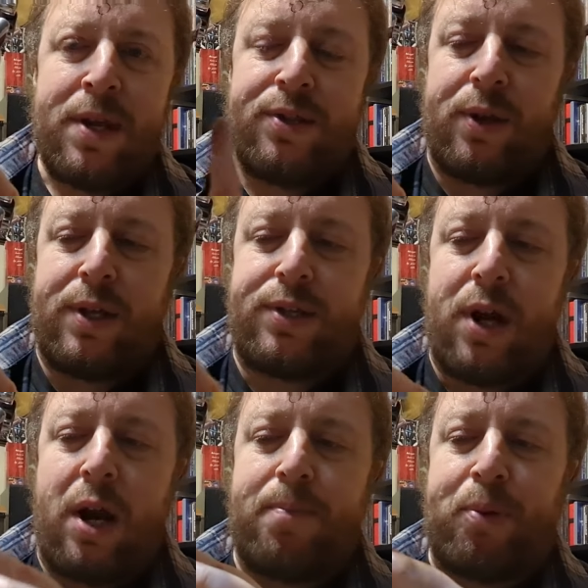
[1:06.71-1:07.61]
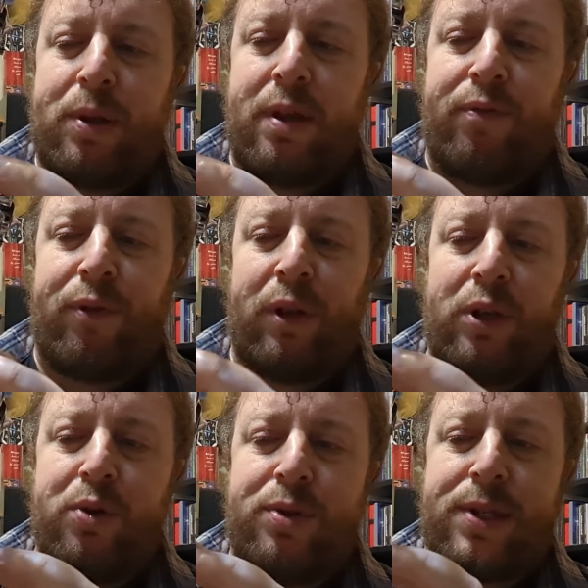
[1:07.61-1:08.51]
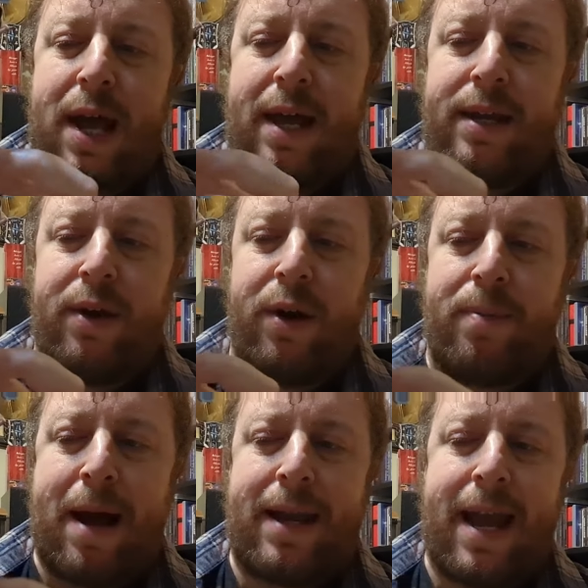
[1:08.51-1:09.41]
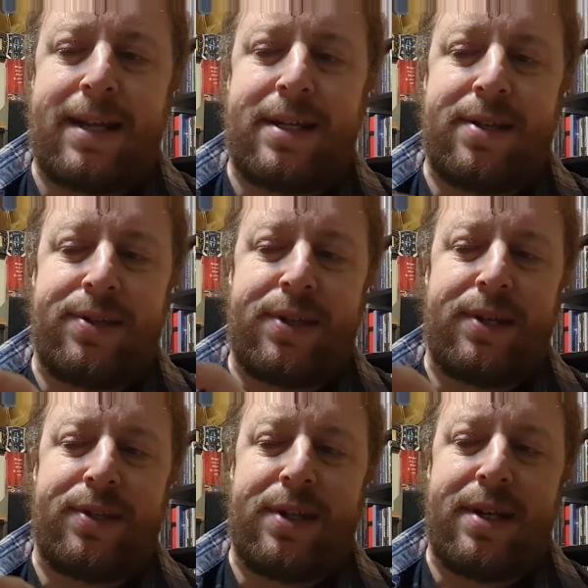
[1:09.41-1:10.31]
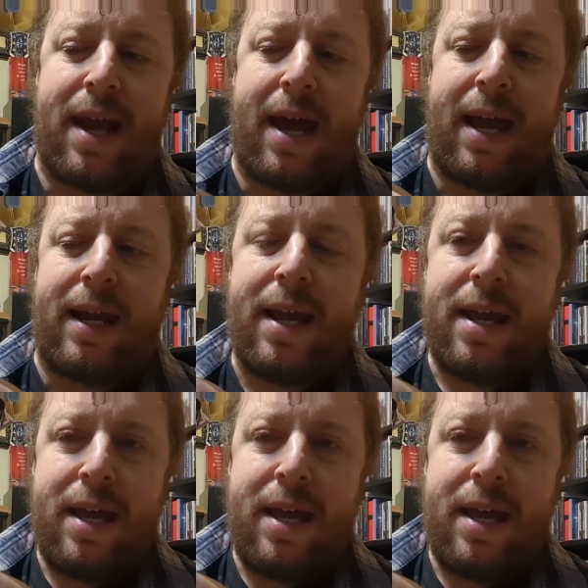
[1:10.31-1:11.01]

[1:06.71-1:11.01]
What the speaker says: So they started putting the volutes on here in about 1969.